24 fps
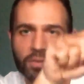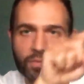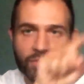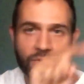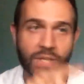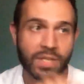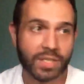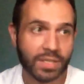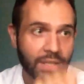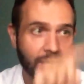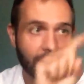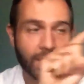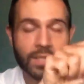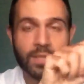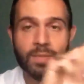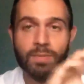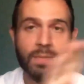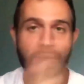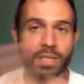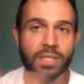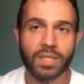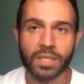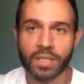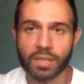this
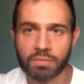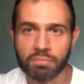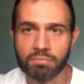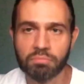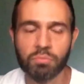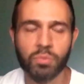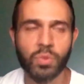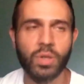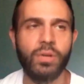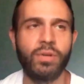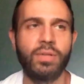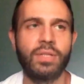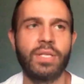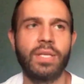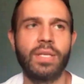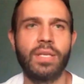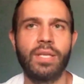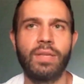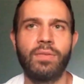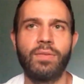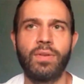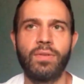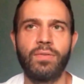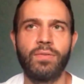missing, where is it,
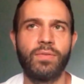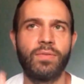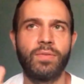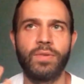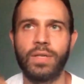even if